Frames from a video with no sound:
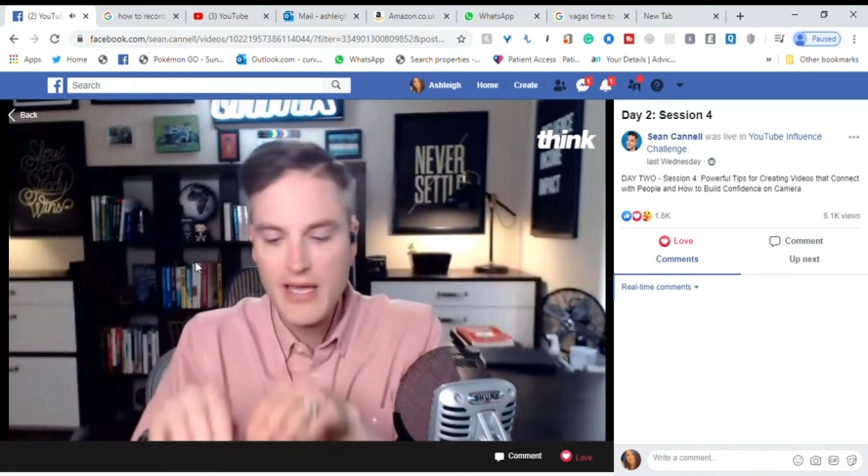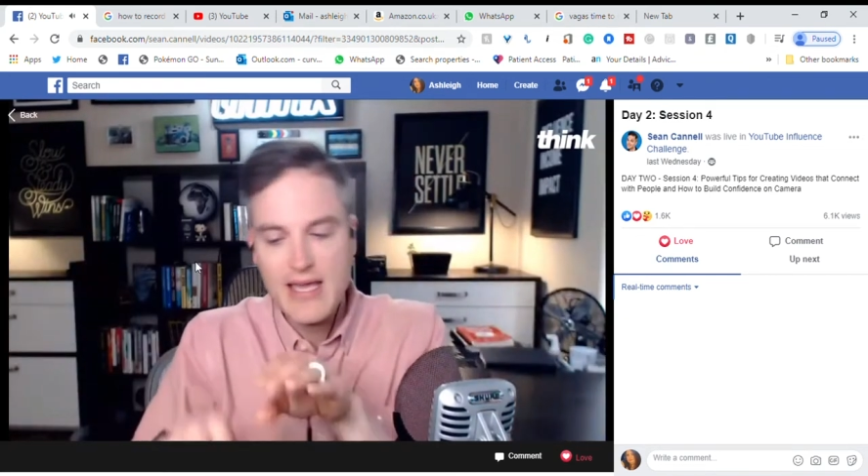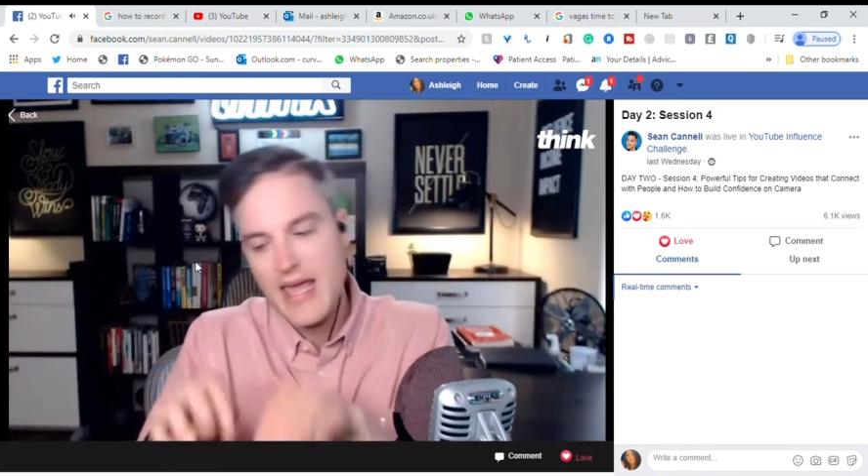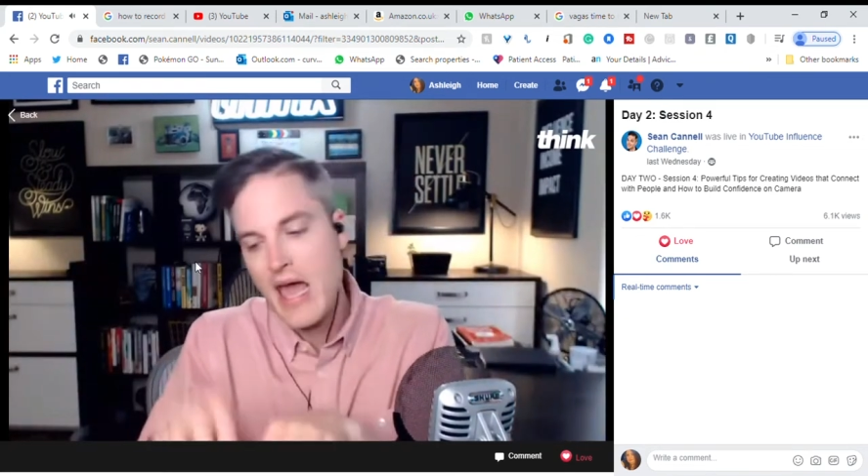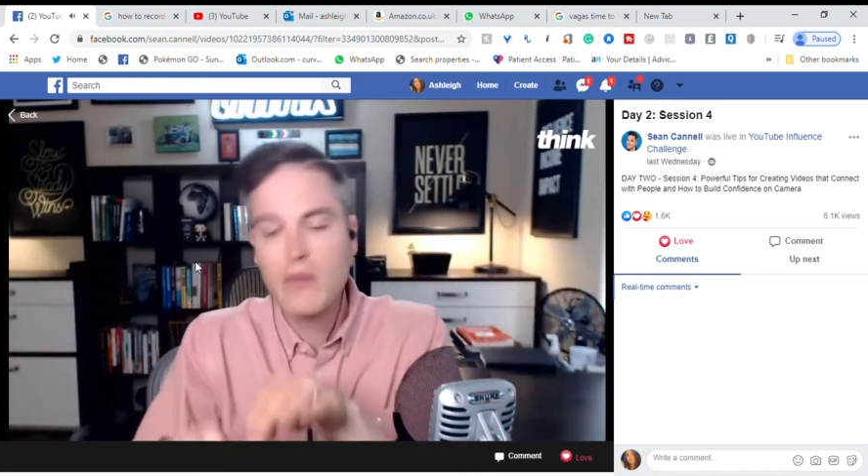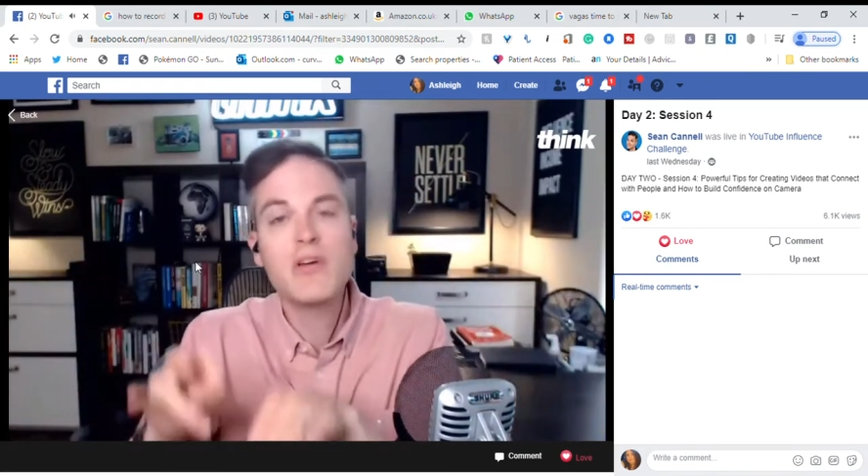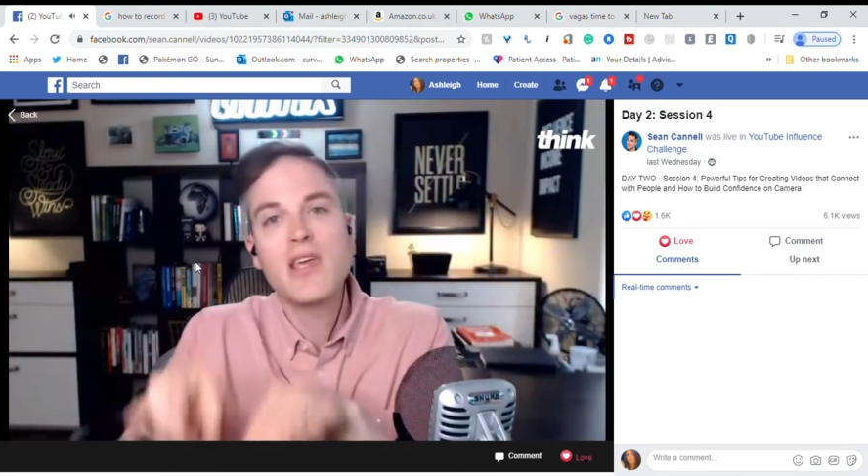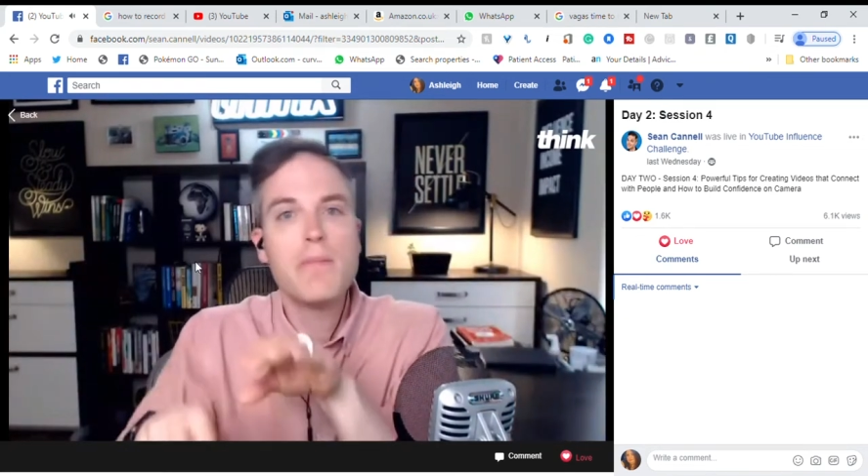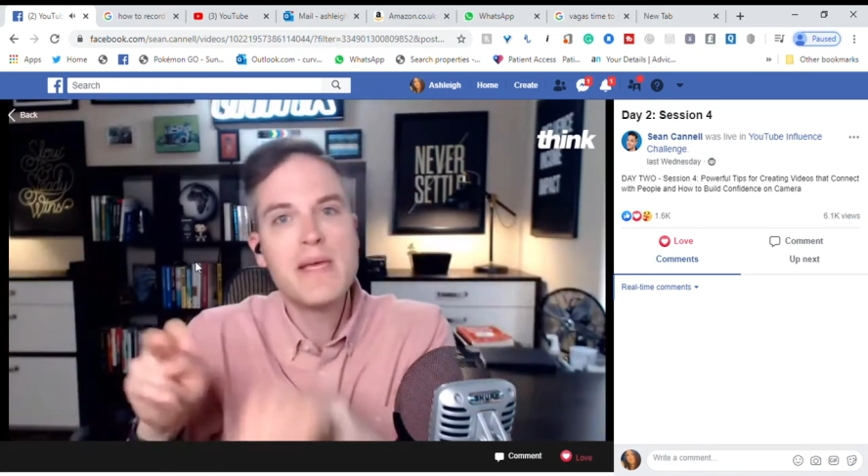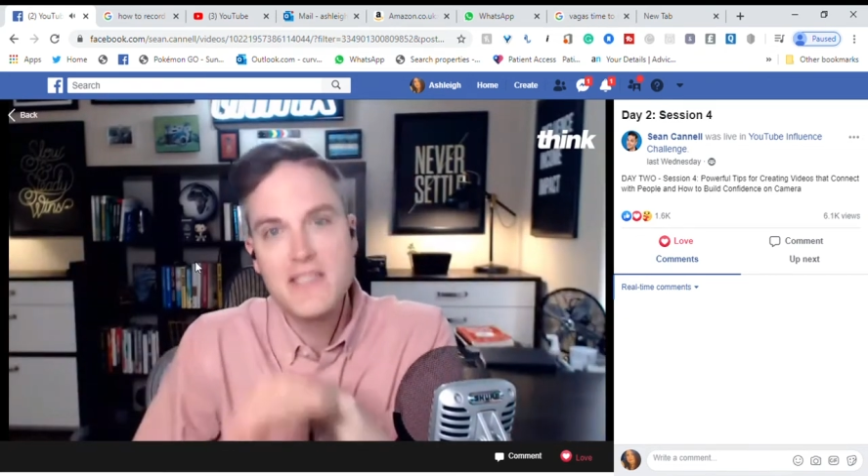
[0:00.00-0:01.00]
yeah, well, you
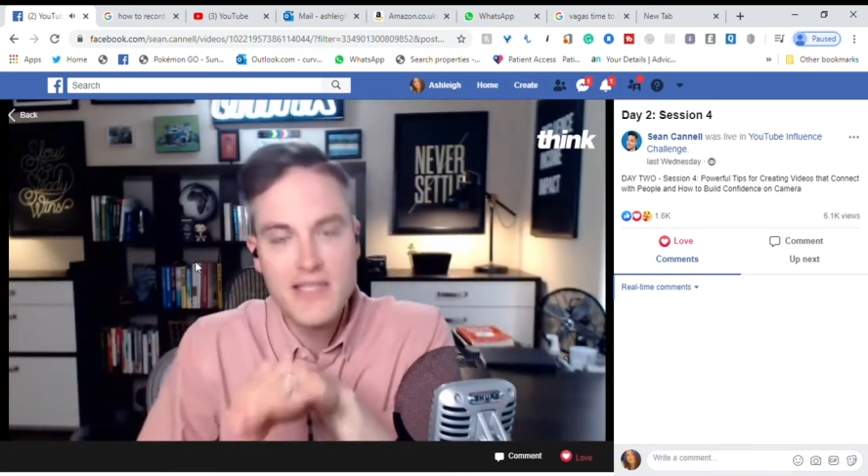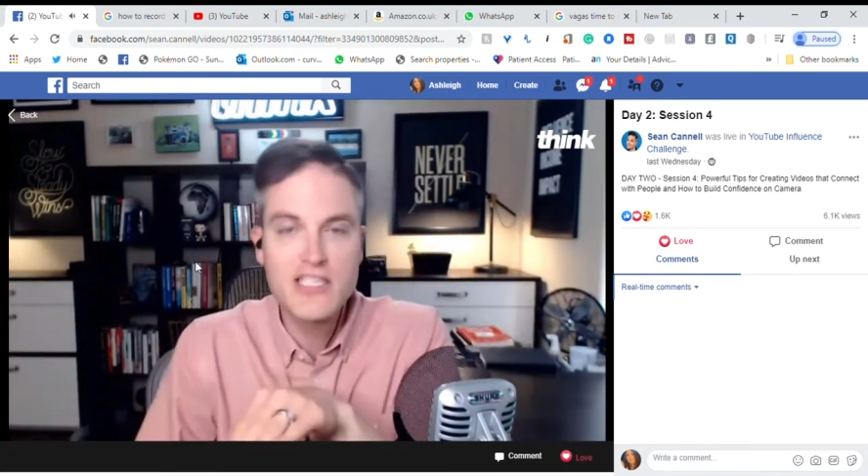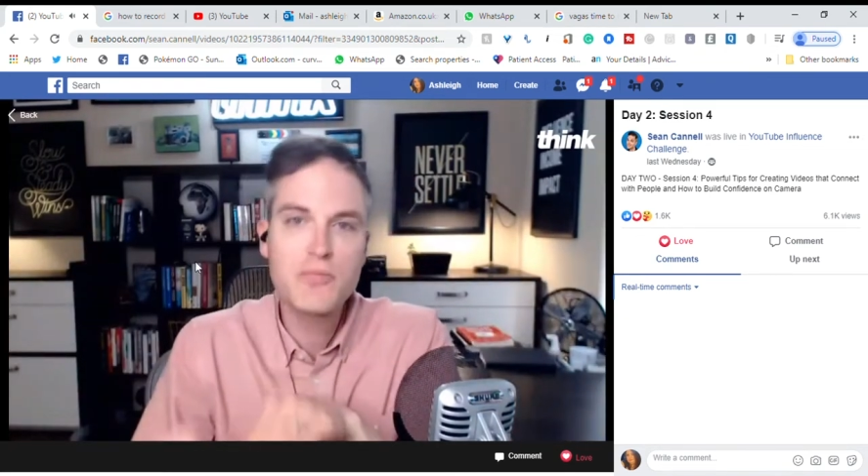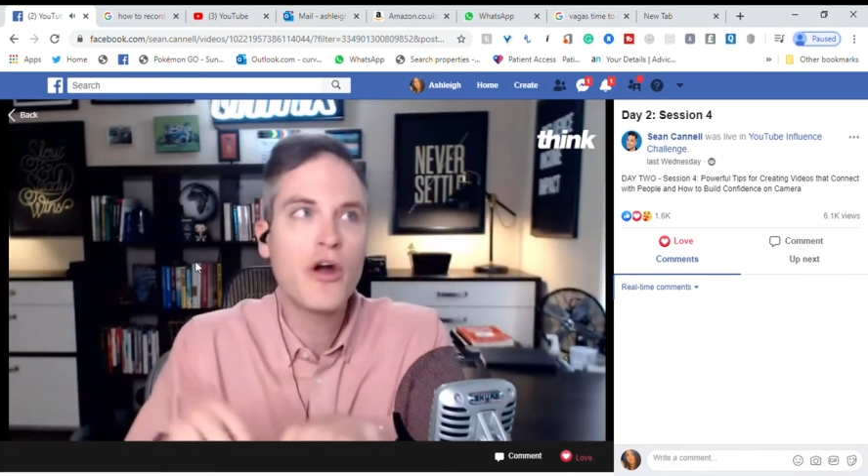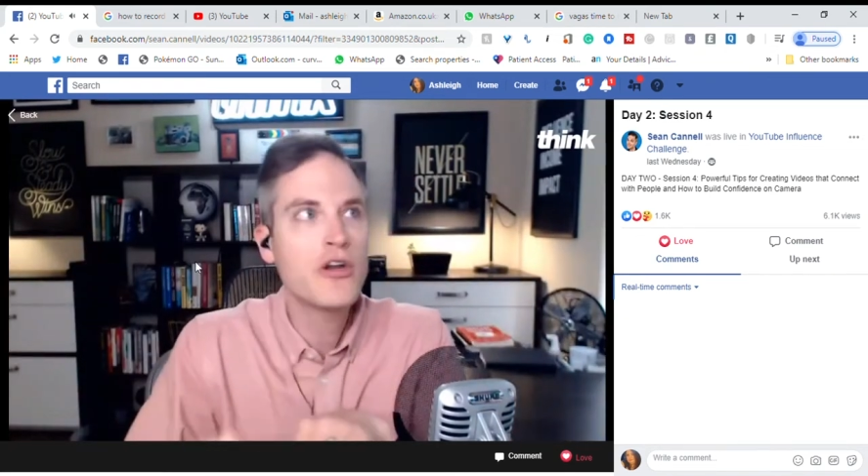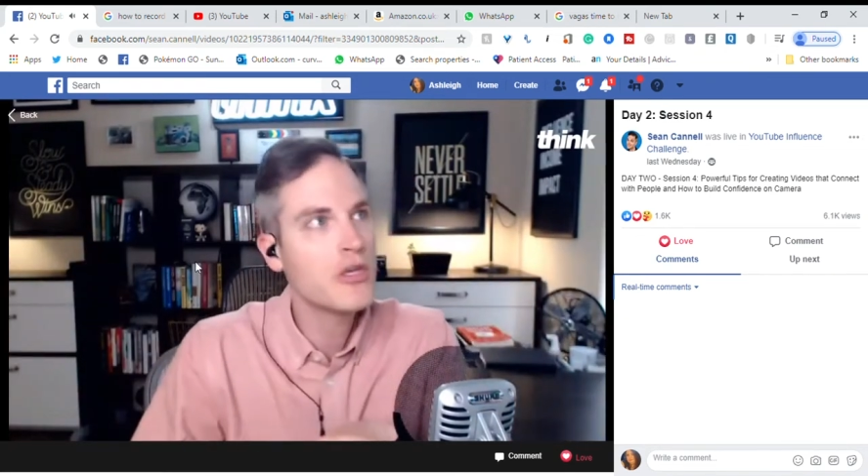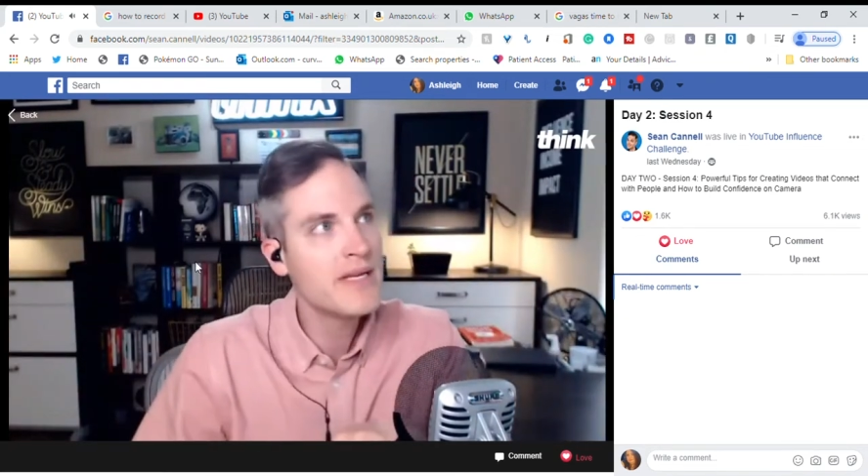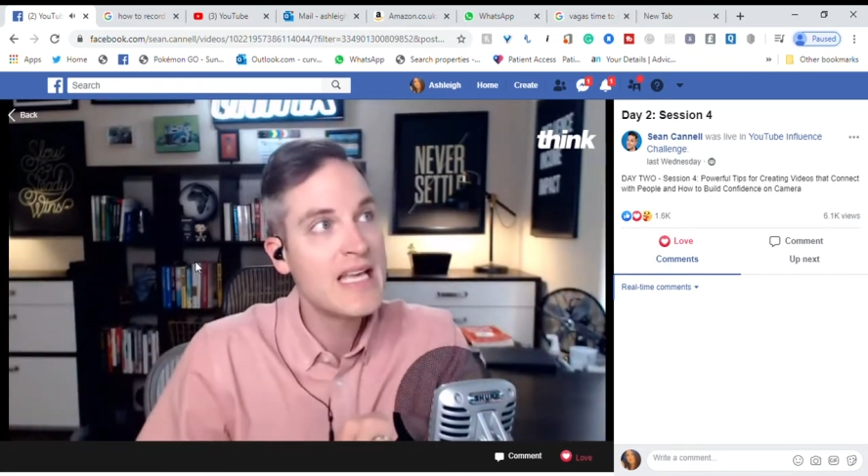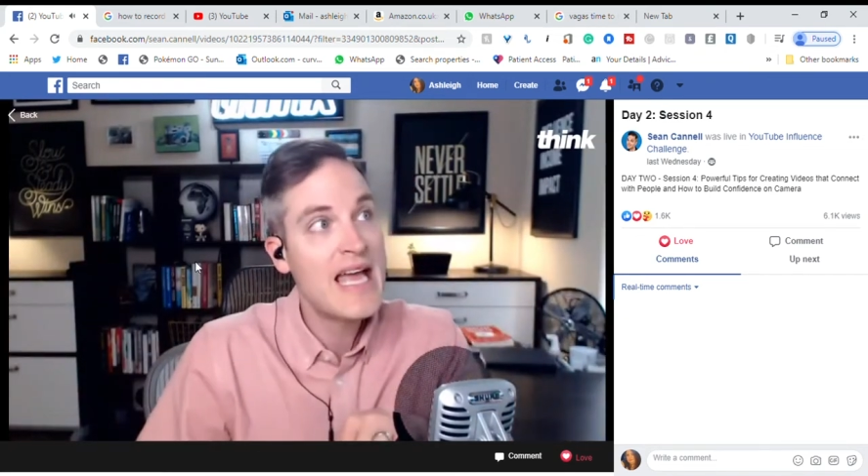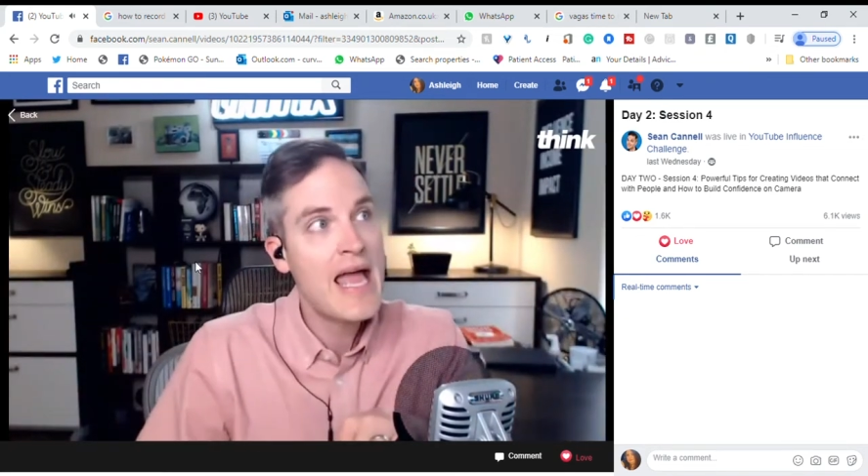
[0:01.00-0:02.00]
missed this part. You missed.